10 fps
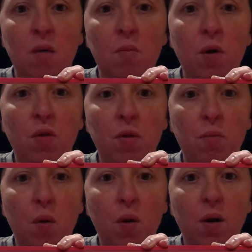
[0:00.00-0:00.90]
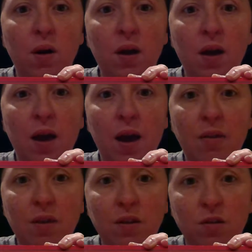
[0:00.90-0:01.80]
both the board
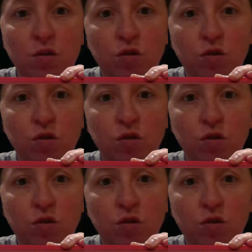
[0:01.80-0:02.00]
and these little